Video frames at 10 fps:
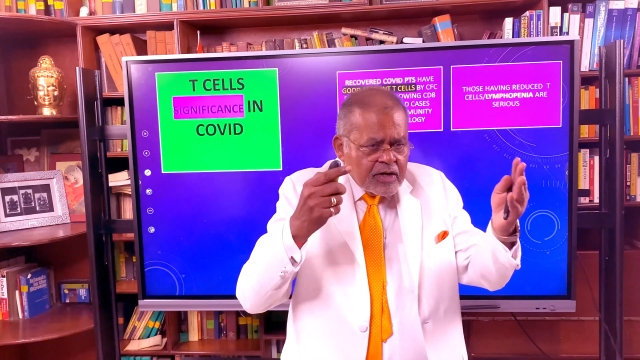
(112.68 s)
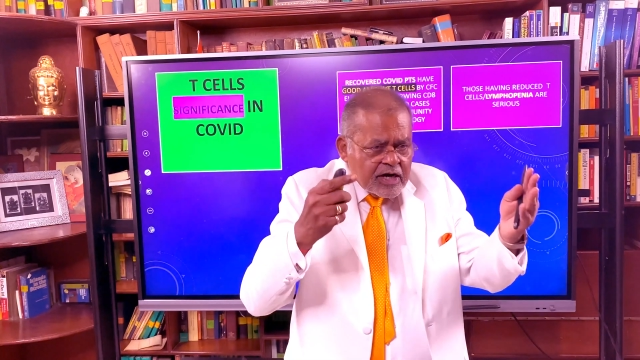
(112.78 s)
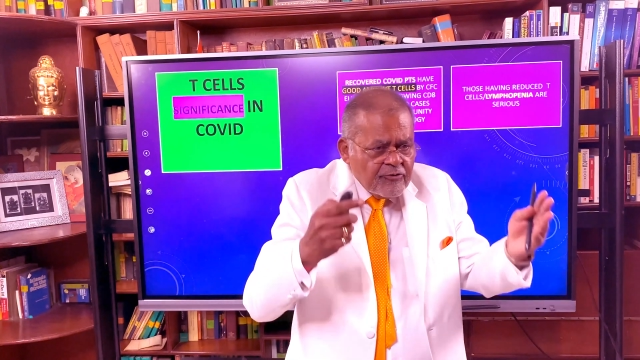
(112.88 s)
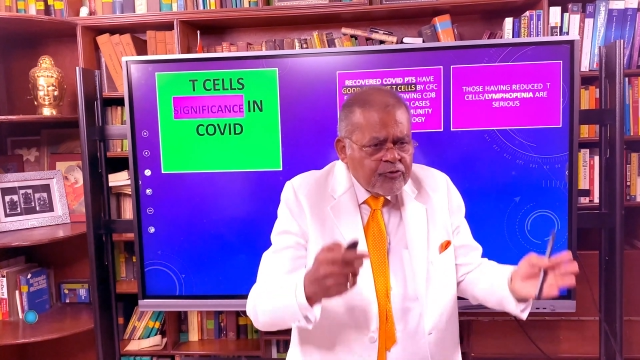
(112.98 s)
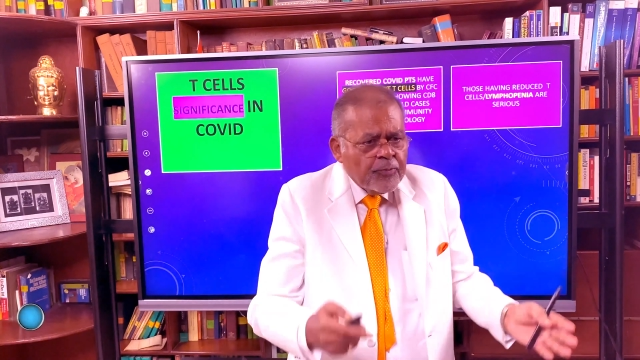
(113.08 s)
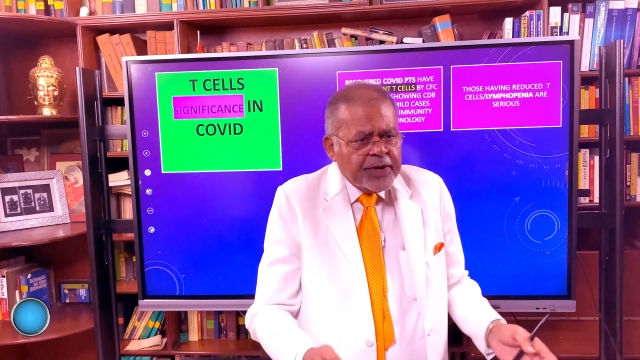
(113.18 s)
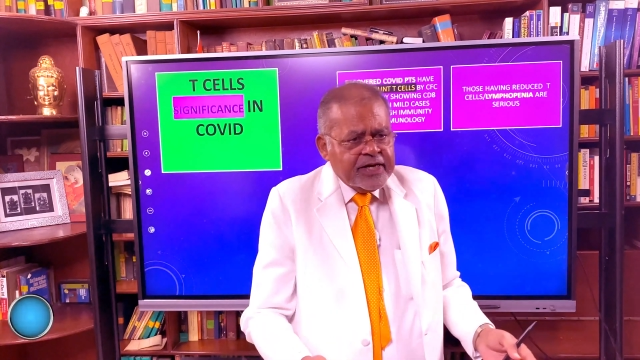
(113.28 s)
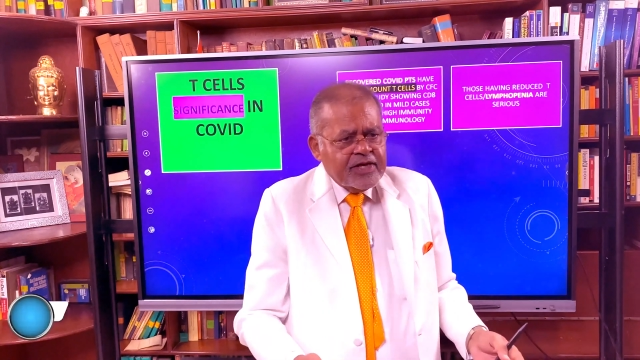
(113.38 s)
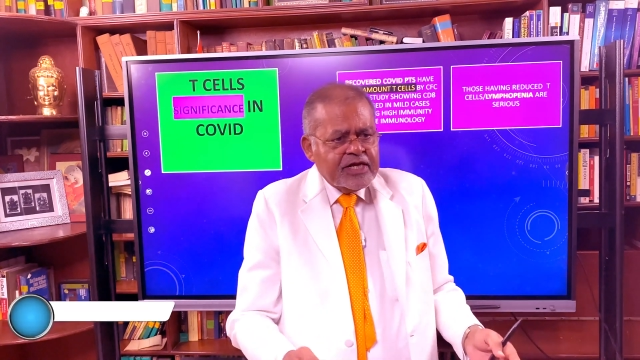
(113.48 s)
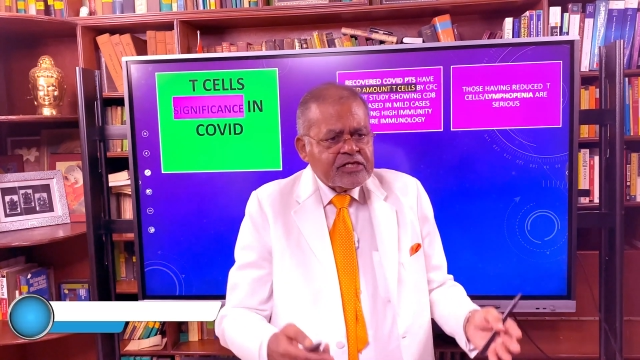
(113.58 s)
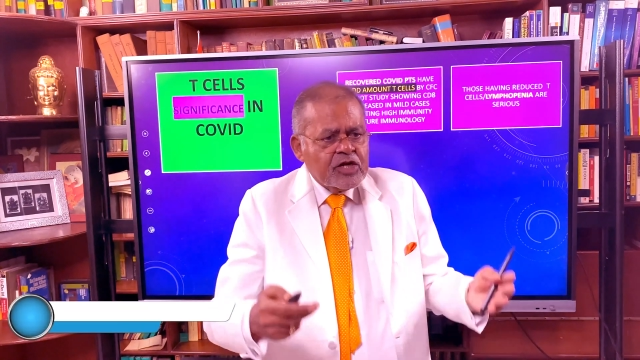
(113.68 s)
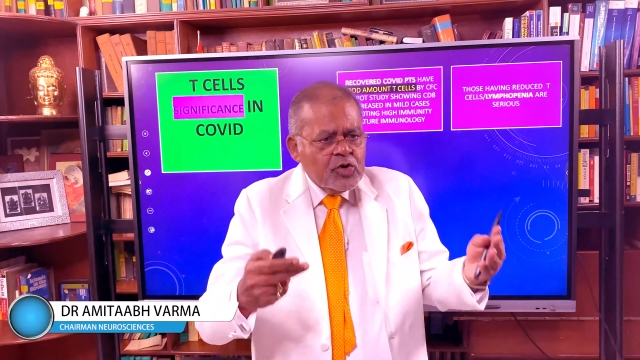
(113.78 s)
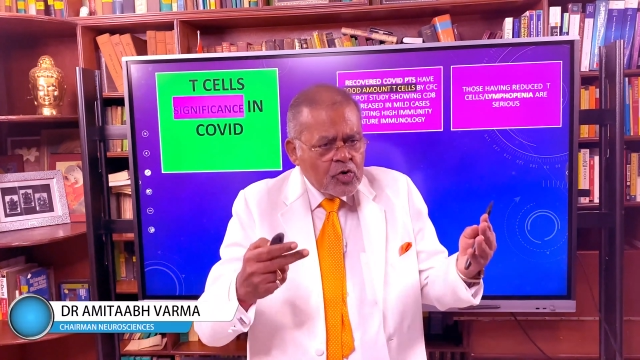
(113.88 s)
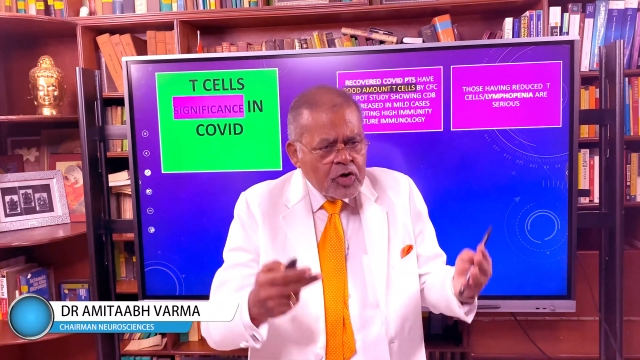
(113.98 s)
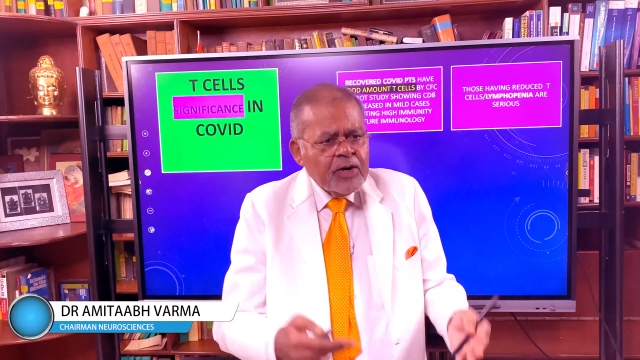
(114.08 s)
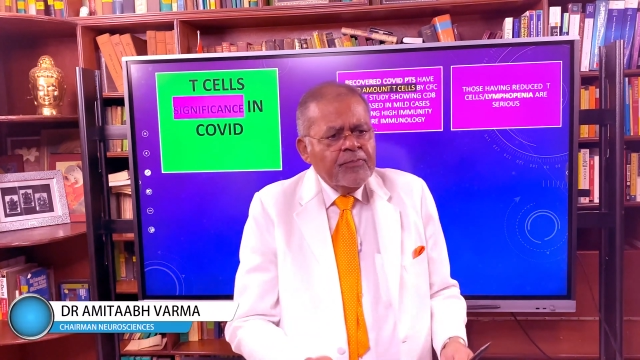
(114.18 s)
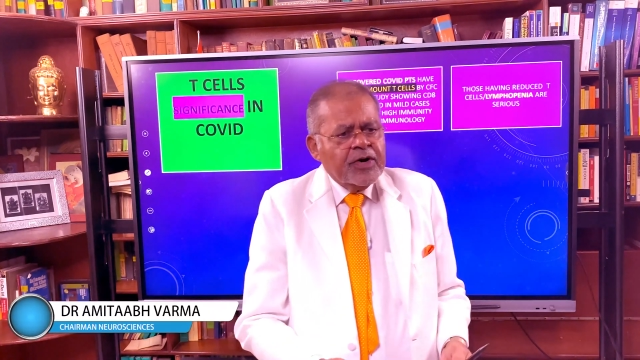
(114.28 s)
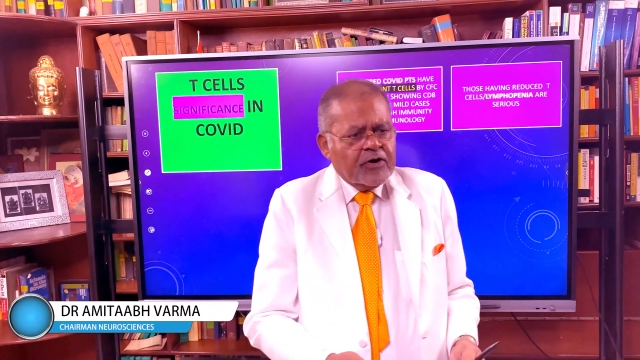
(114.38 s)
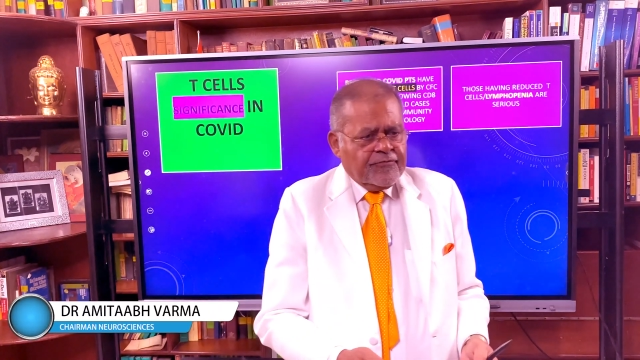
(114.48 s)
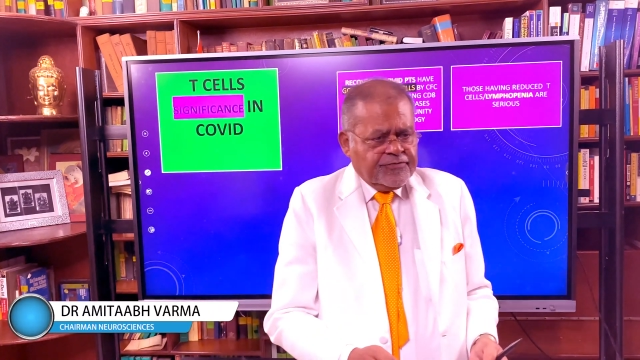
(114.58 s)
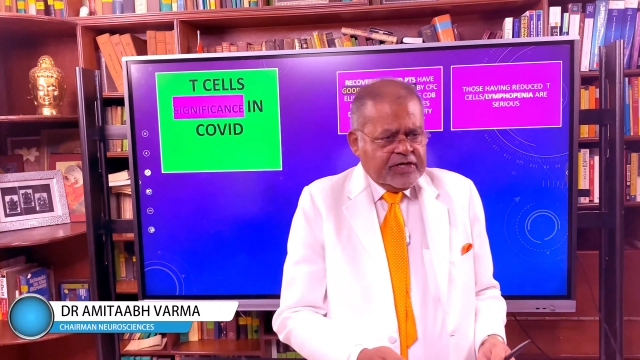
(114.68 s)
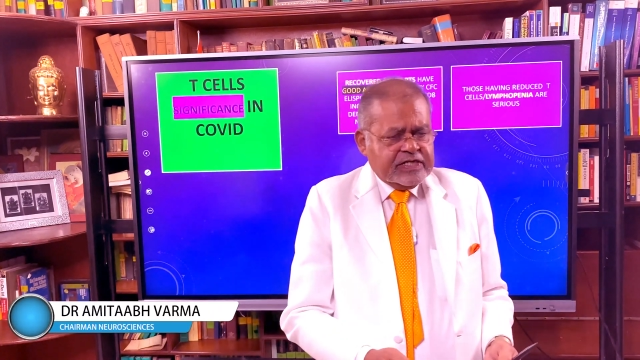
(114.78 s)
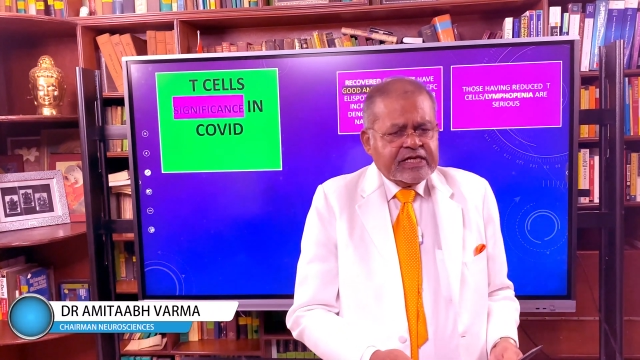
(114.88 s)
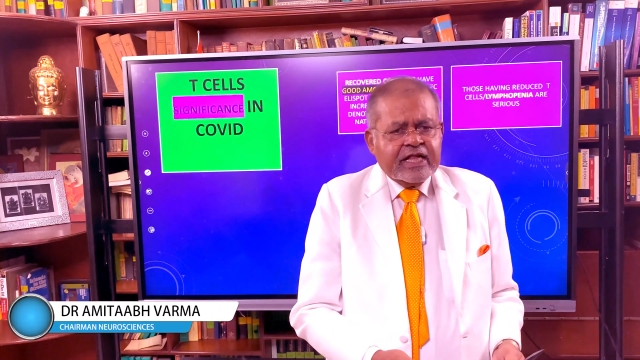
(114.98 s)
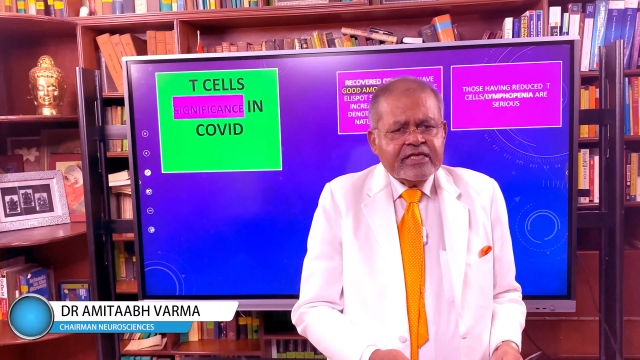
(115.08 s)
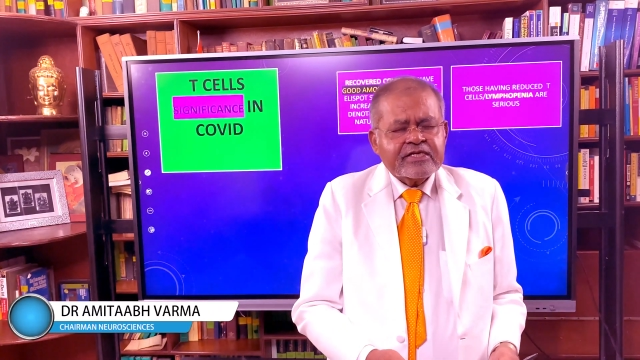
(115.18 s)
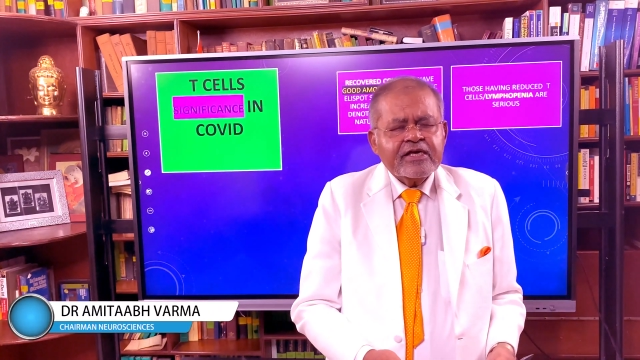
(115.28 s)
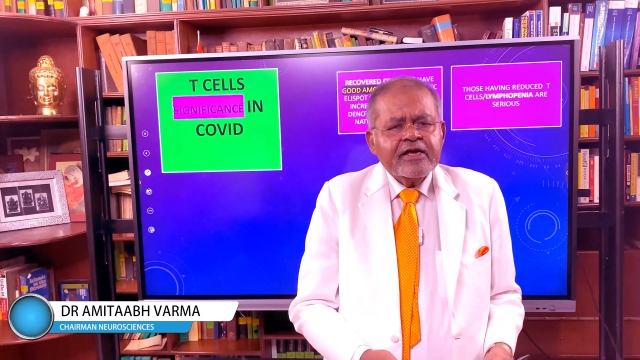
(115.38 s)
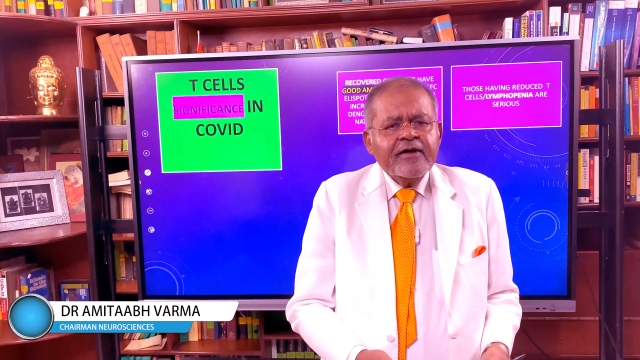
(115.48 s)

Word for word: lymphopenia, there's a low number of T cells,